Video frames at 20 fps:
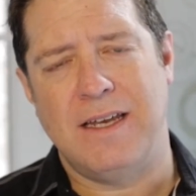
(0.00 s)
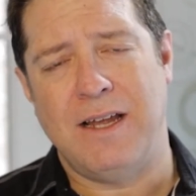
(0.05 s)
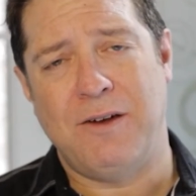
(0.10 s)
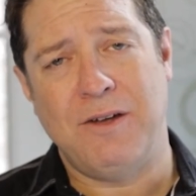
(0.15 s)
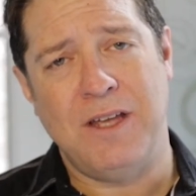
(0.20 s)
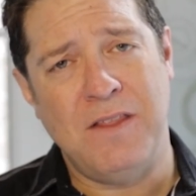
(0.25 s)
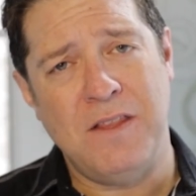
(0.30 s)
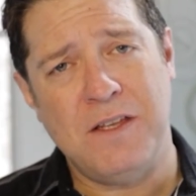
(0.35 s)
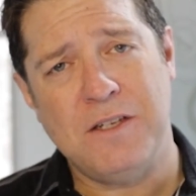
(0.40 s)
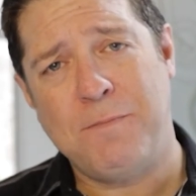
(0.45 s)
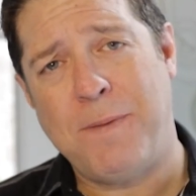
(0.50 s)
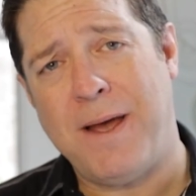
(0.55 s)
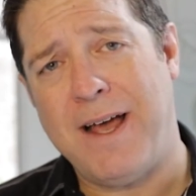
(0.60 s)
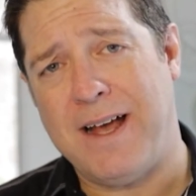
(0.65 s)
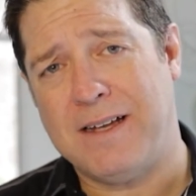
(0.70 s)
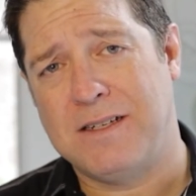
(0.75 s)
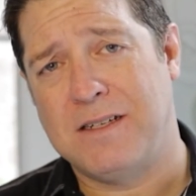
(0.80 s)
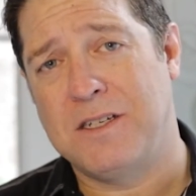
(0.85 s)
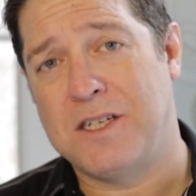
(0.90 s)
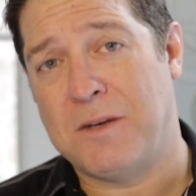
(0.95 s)
Now, in this
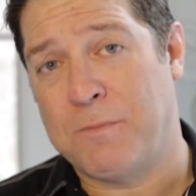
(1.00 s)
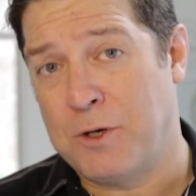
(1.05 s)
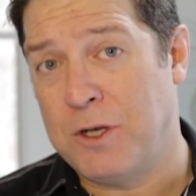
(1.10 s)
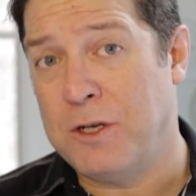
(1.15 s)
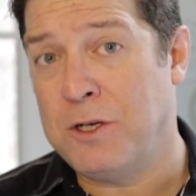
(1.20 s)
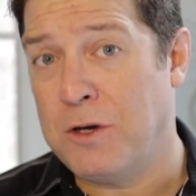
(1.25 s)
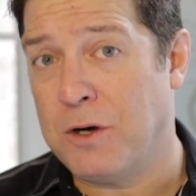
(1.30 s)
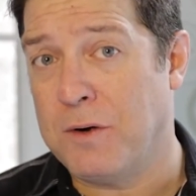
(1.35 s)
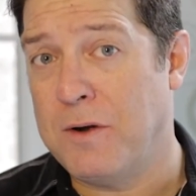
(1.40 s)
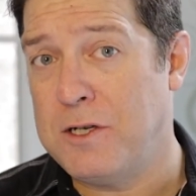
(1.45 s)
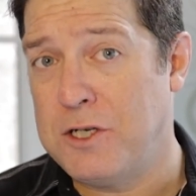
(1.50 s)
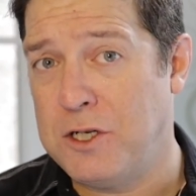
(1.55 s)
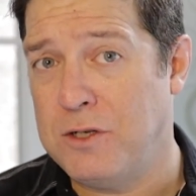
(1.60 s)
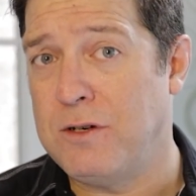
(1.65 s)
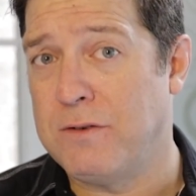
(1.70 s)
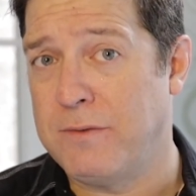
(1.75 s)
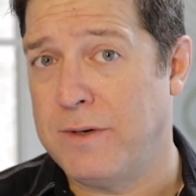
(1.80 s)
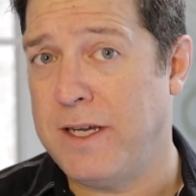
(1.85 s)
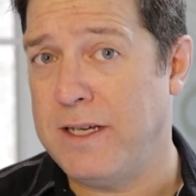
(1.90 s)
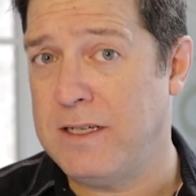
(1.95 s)
passage, I'm going to encourage you
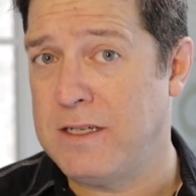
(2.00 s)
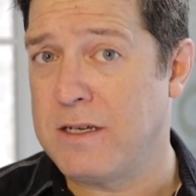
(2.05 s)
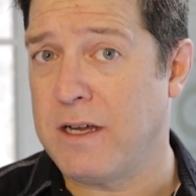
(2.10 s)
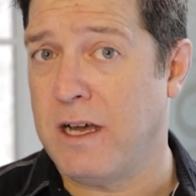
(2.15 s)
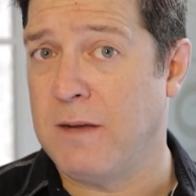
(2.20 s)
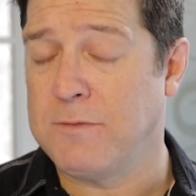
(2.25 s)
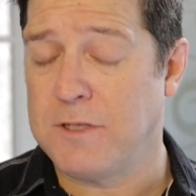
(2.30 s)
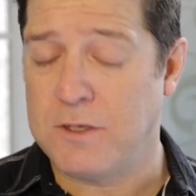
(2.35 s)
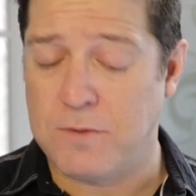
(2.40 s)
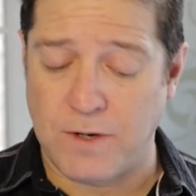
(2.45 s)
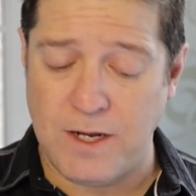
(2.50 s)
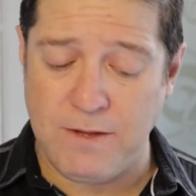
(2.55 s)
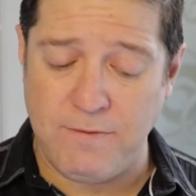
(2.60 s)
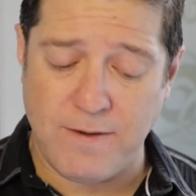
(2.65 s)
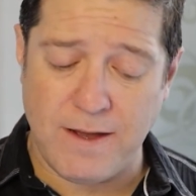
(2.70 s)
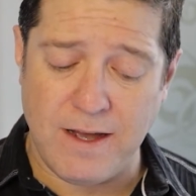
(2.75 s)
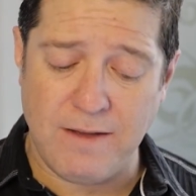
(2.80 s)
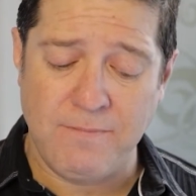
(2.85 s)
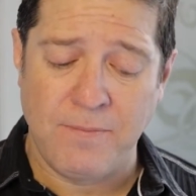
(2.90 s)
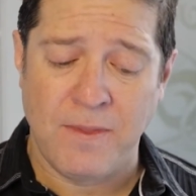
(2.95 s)
to read Psalms
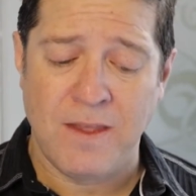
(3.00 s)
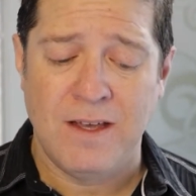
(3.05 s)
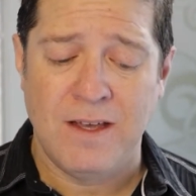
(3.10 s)
25.